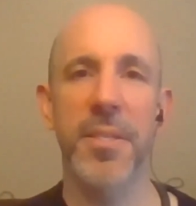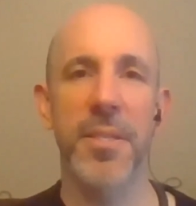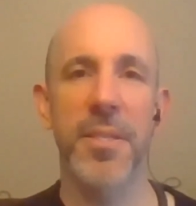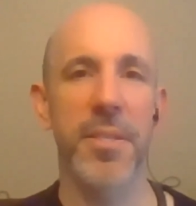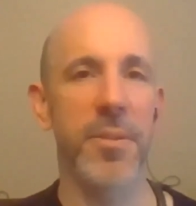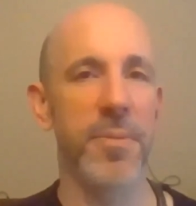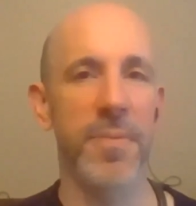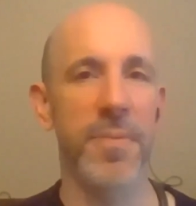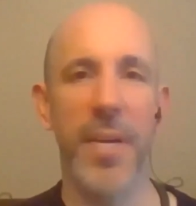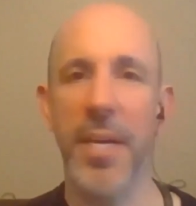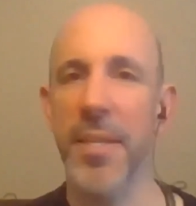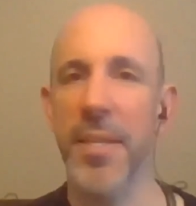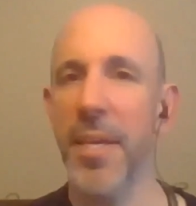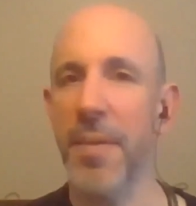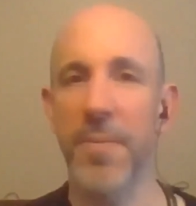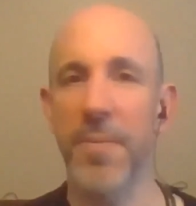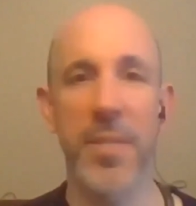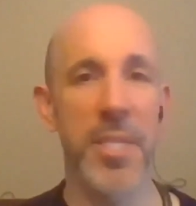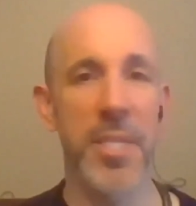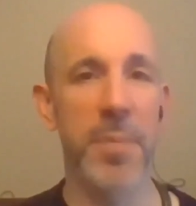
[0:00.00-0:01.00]
you find that
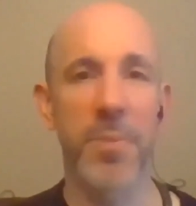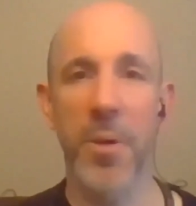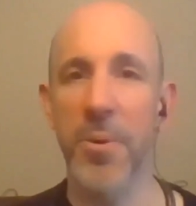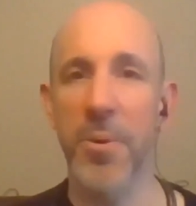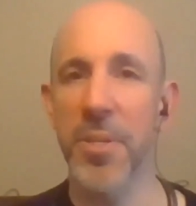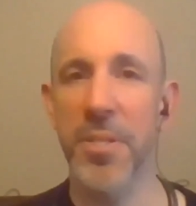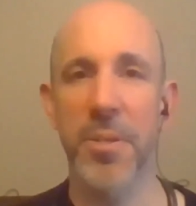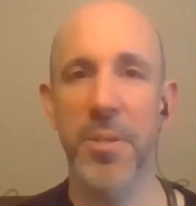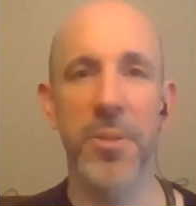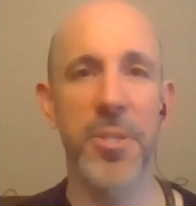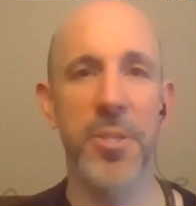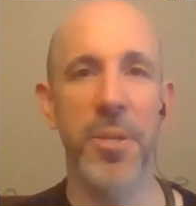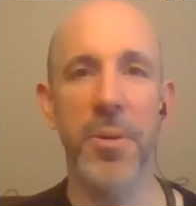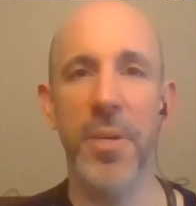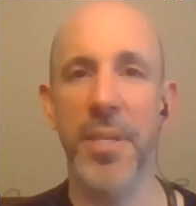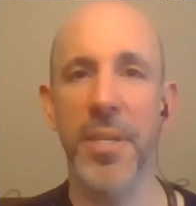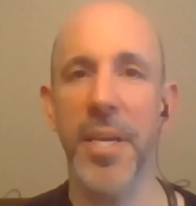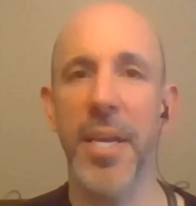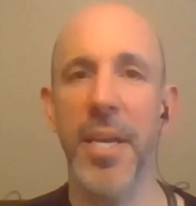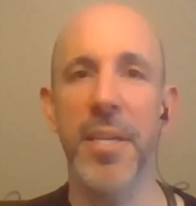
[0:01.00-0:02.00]
if you see Broke is No Joke
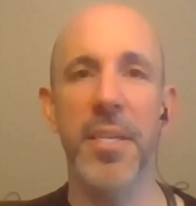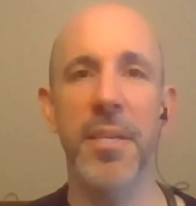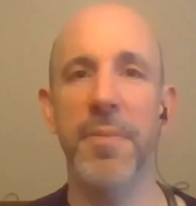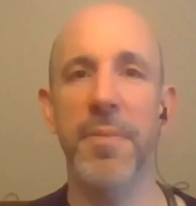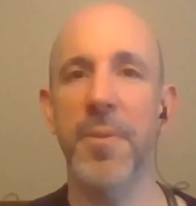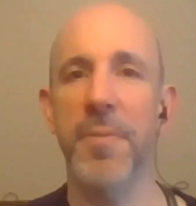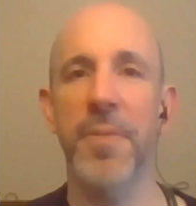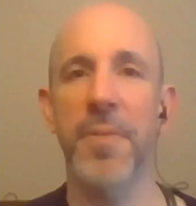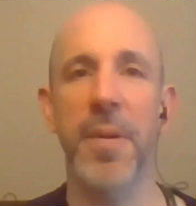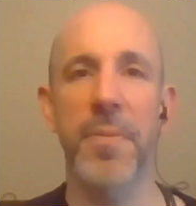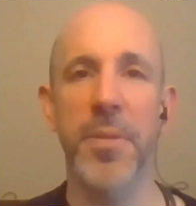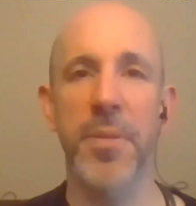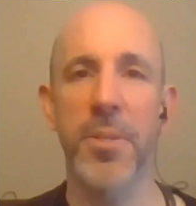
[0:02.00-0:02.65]
on any of your favorite